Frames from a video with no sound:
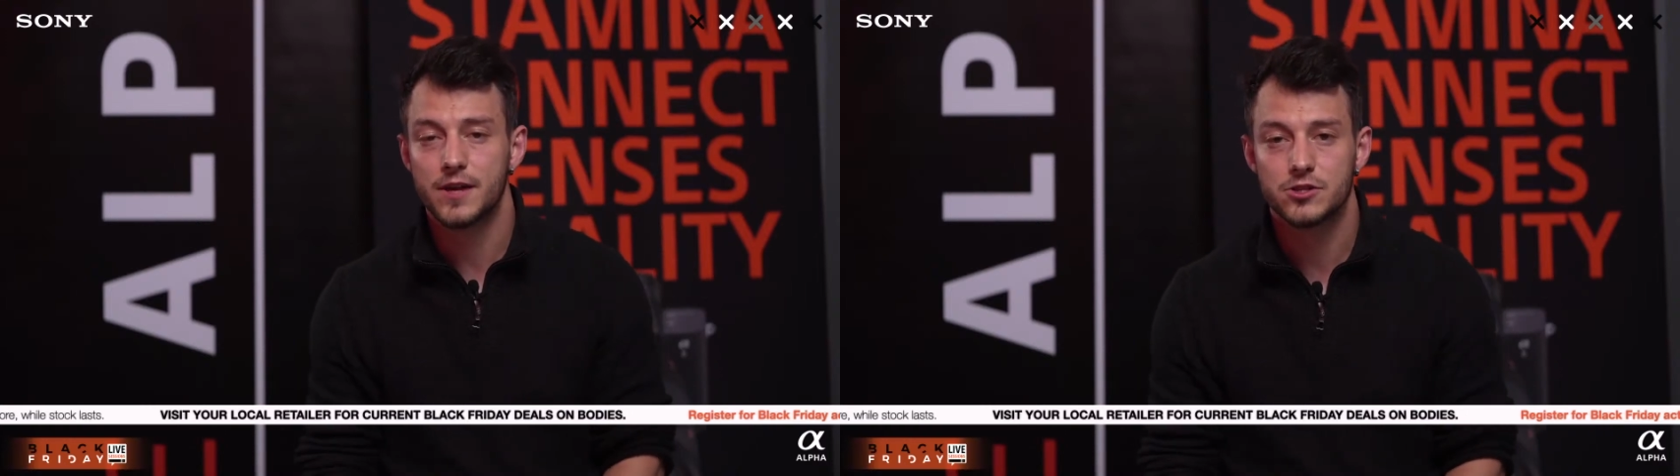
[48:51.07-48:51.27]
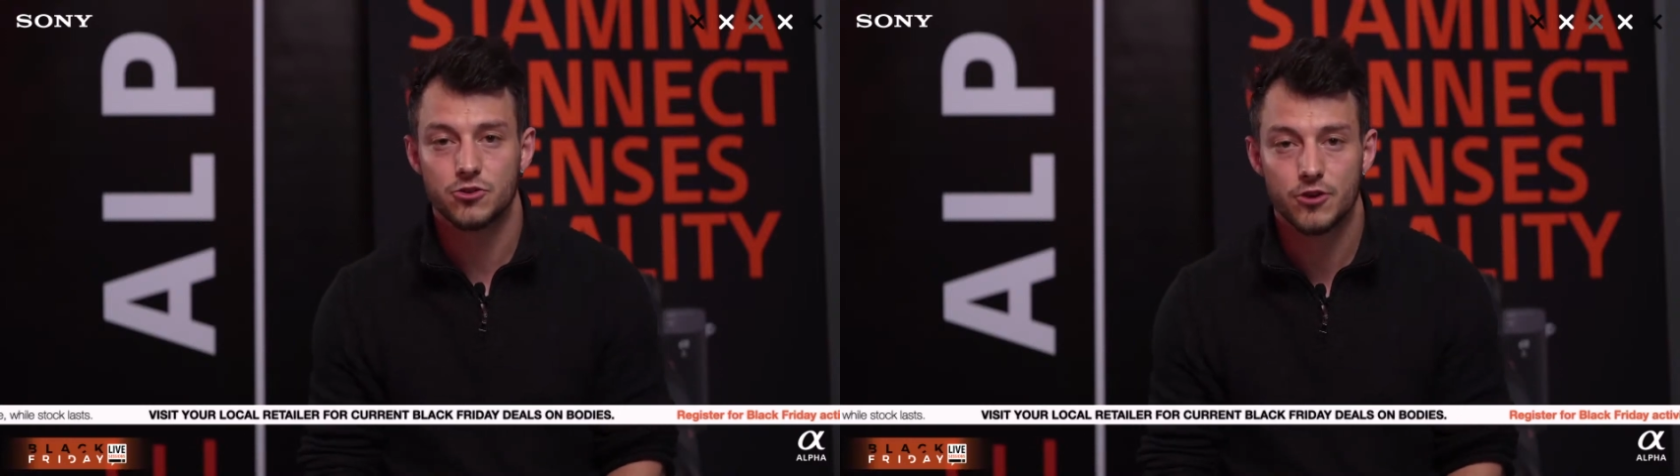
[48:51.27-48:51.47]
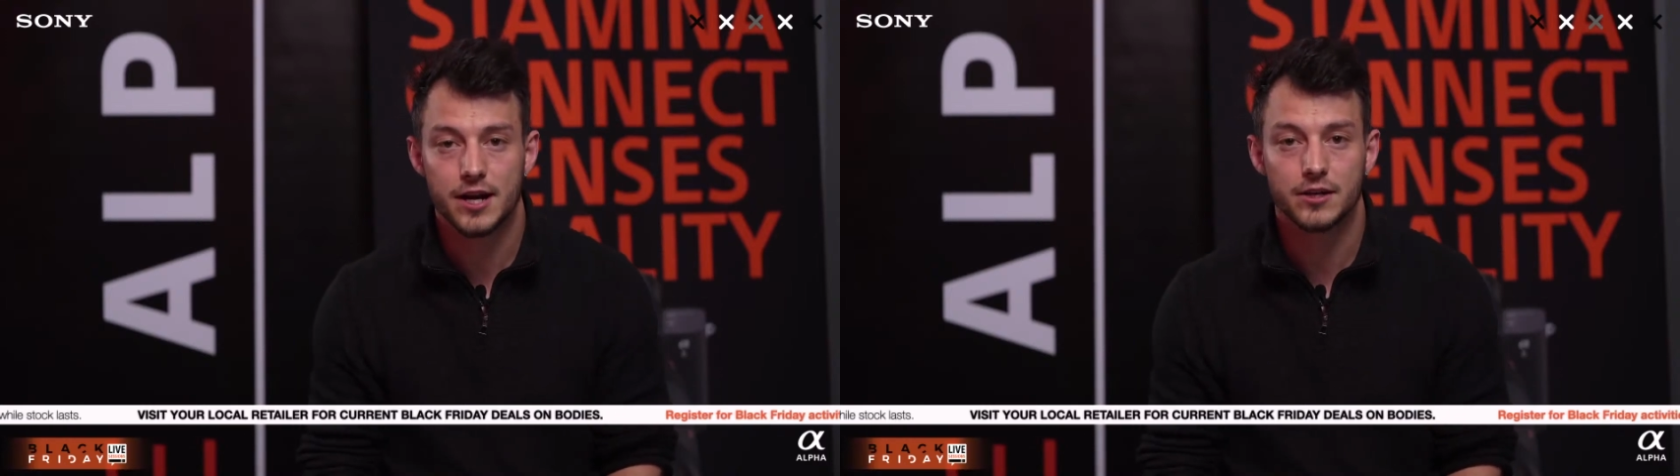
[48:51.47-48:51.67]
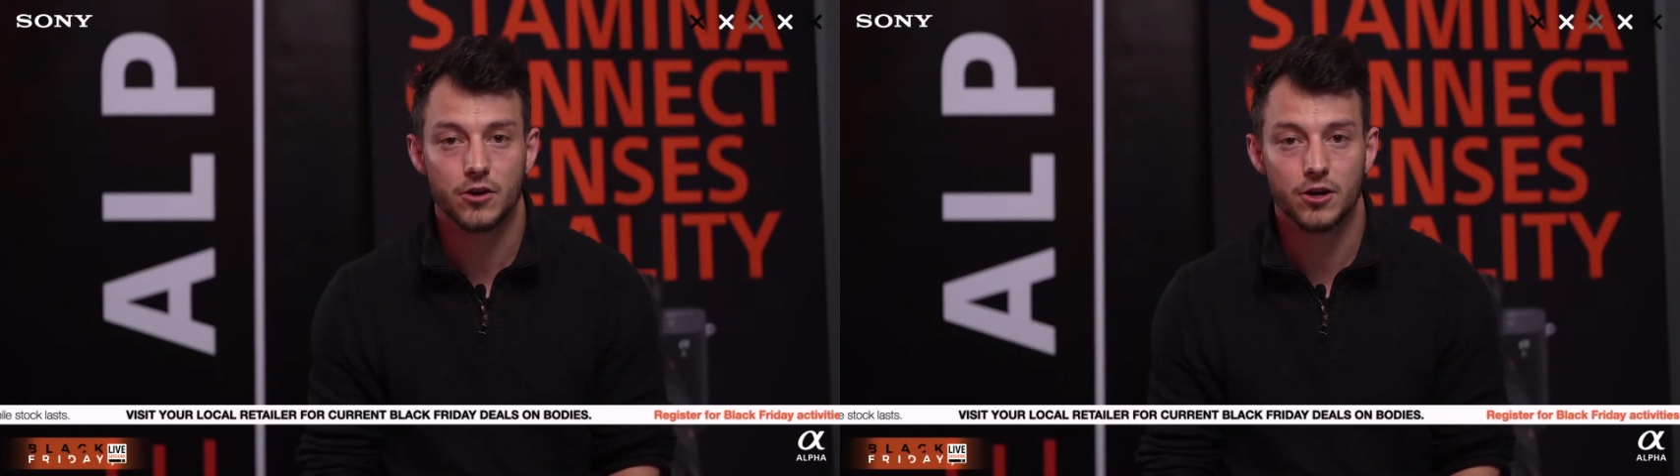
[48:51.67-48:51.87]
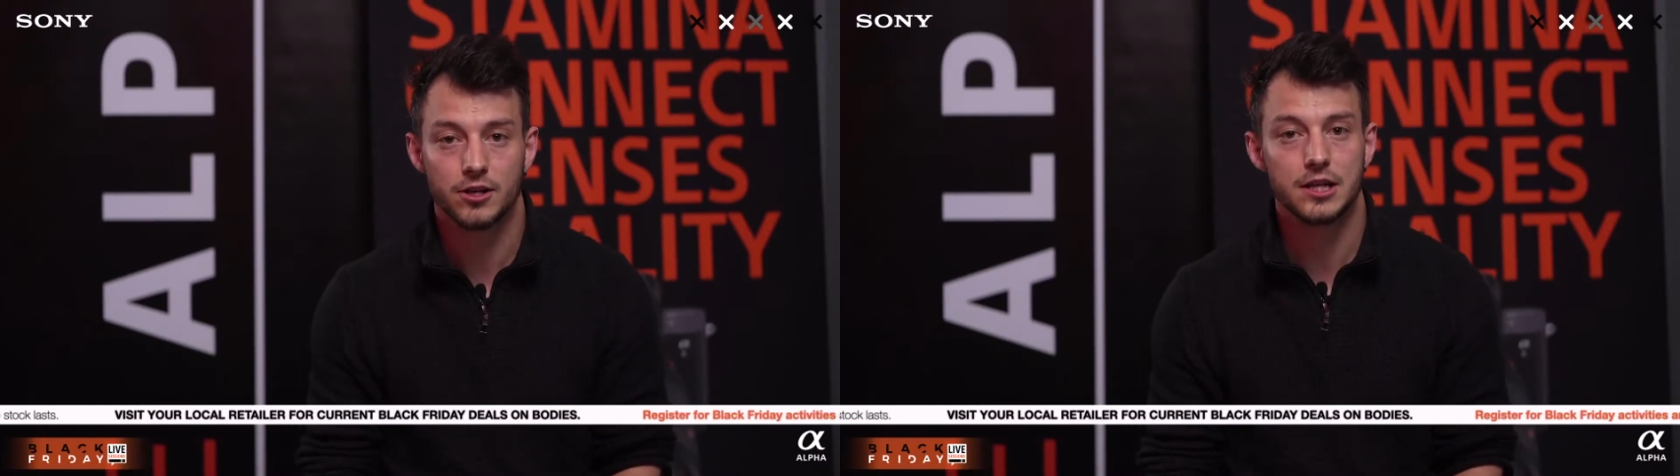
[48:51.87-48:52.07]

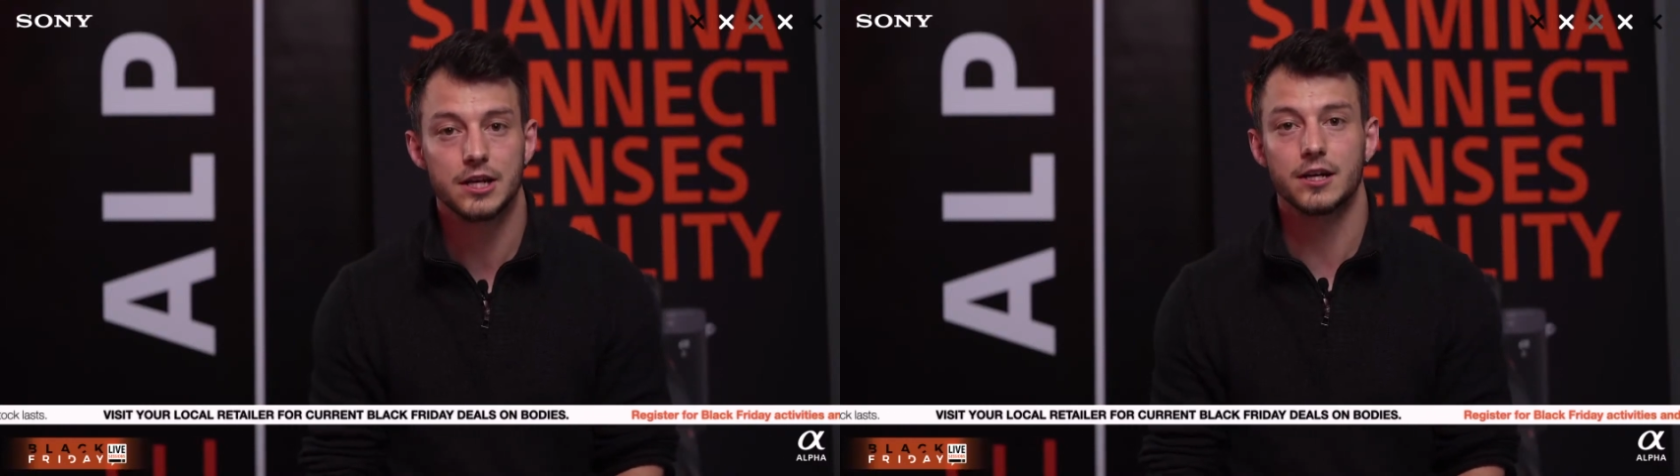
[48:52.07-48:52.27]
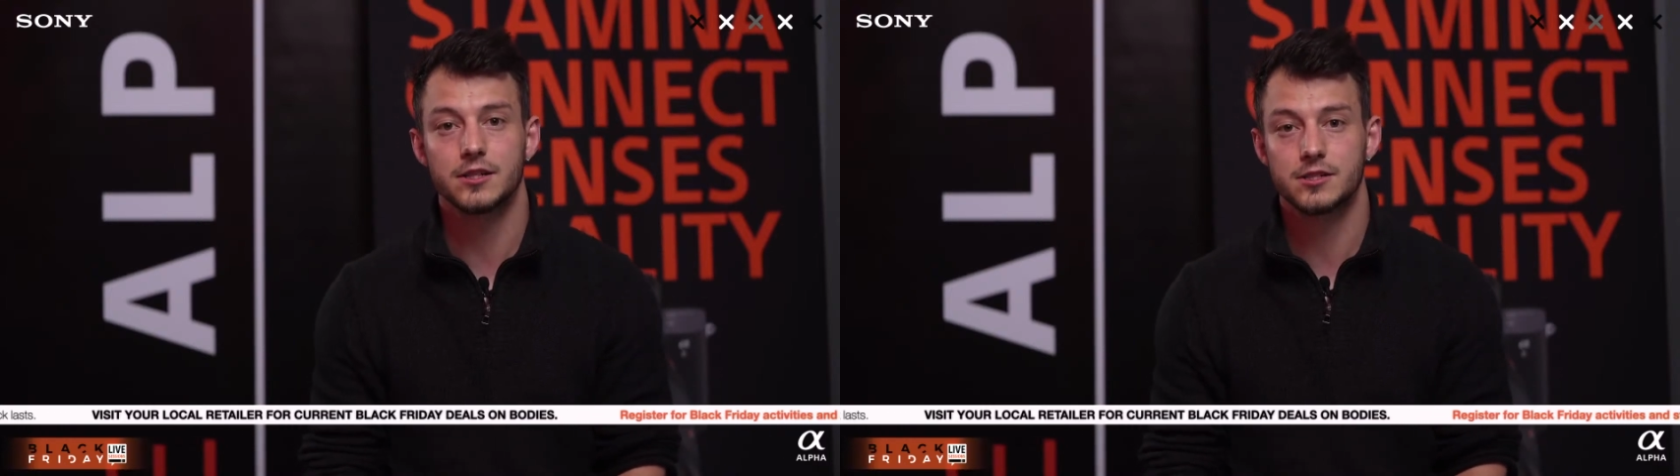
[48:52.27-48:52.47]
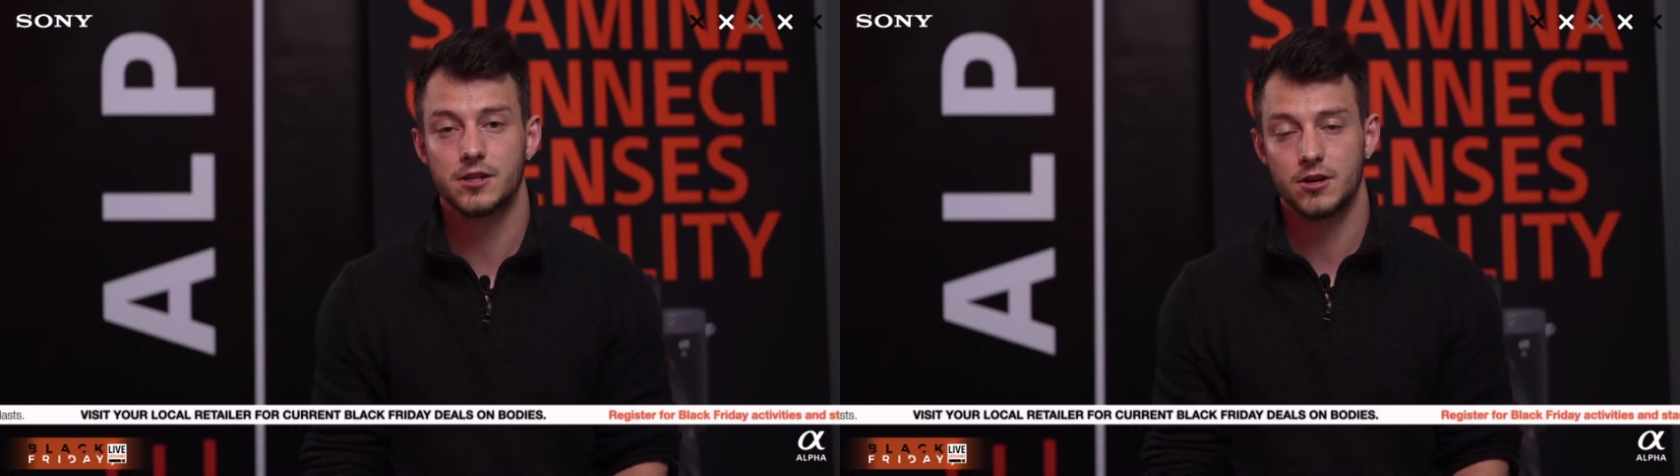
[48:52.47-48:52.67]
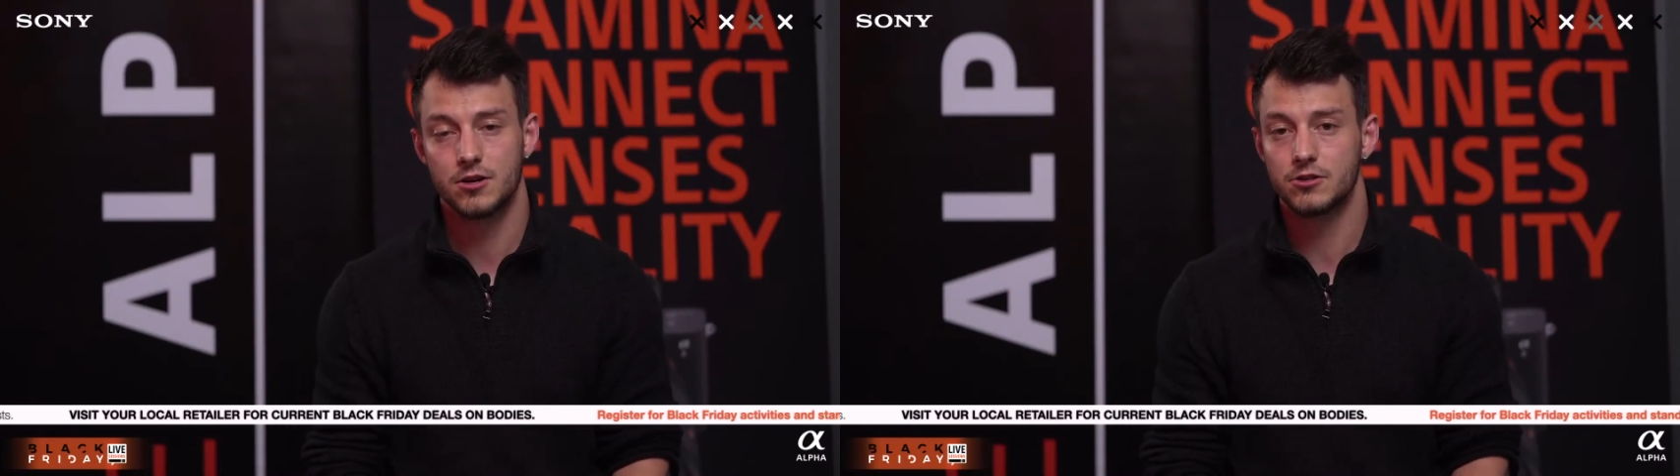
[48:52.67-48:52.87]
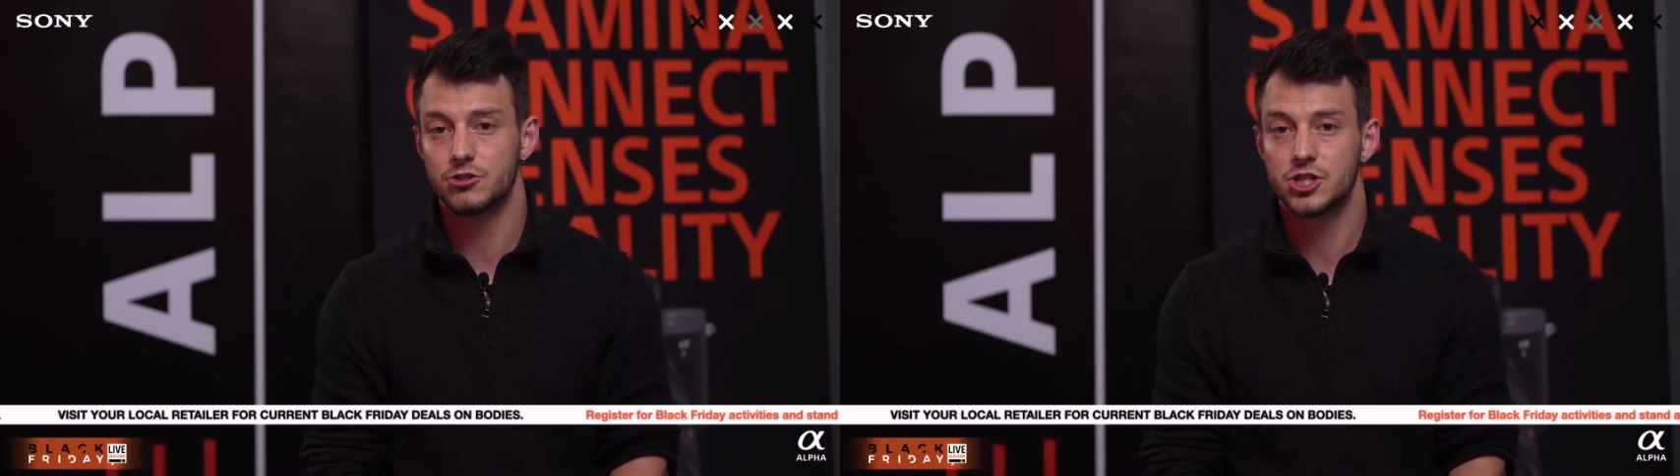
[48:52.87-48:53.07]
12,500 Rand on gear.